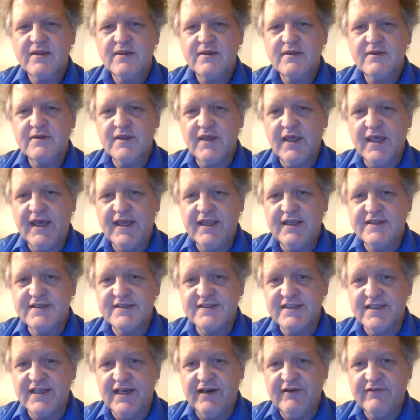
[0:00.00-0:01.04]
the N
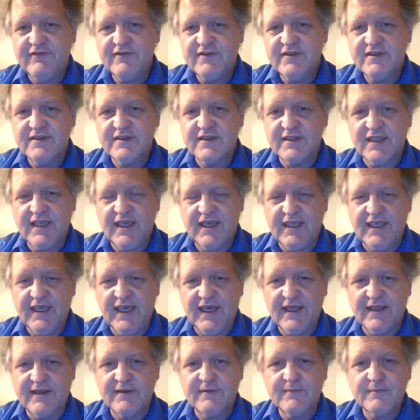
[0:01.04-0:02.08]
is left
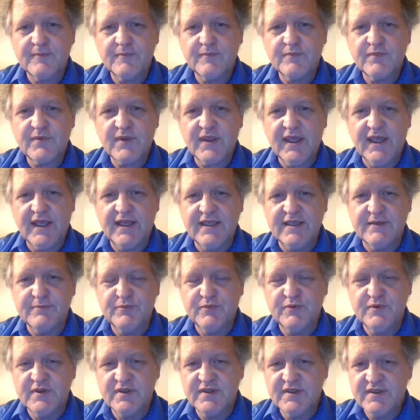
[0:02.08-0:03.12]
again, and he
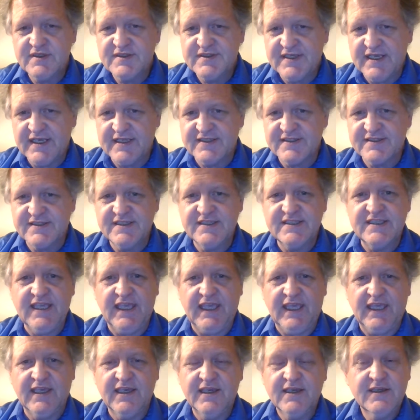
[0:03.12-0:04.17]
says the
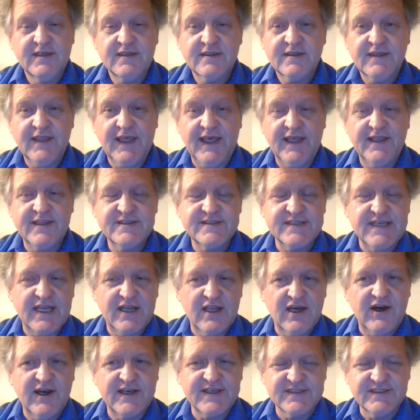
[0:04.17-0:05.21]
D. The N's not
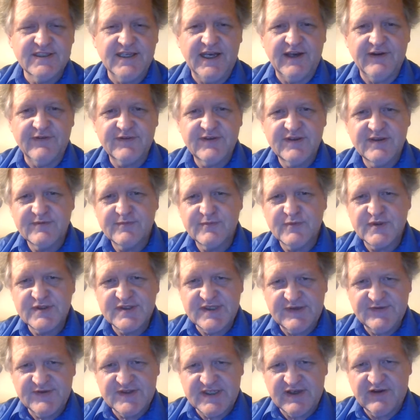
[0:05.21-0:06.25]
always left. We've
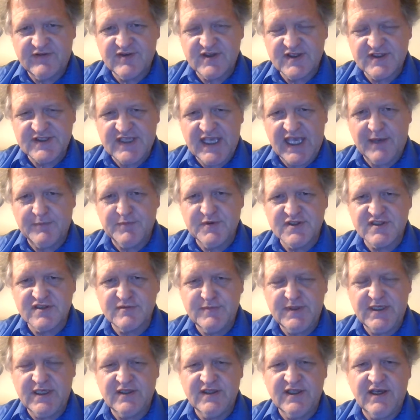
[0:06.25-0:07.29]
seen several examples of
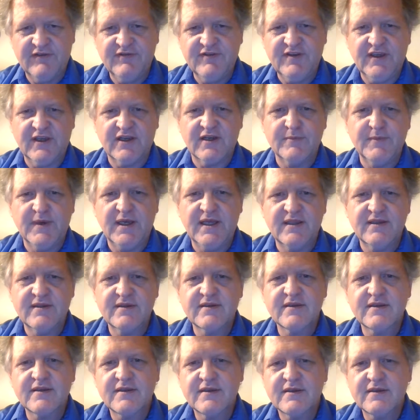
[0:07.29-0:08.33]
being left here, but
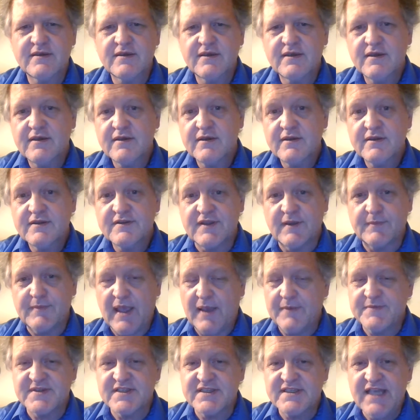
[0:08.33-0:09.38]

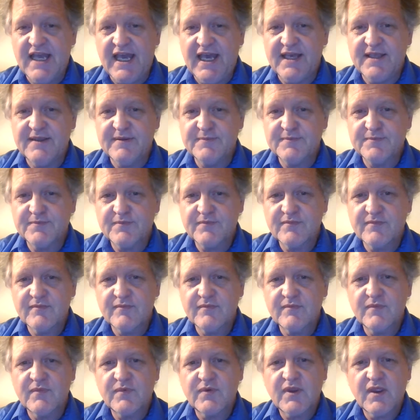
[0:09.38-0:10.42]
sometimes it's not.
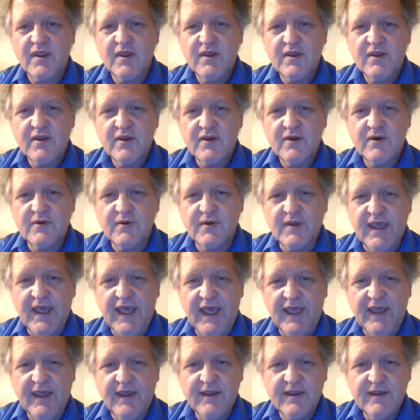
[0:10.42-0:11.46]

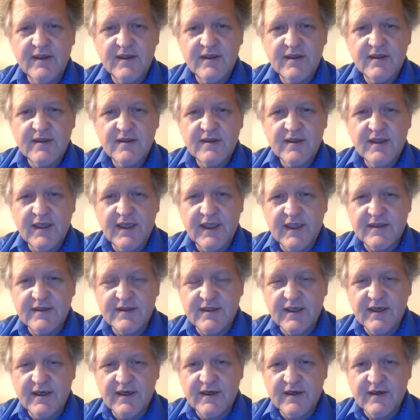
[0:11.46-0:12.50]
Okay, and
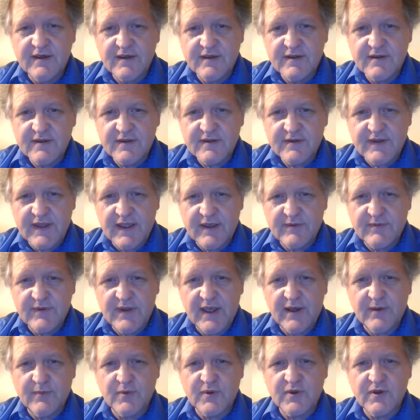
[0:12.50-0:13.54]

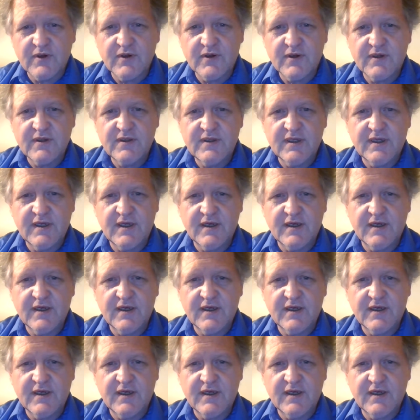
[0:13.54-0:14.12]
that word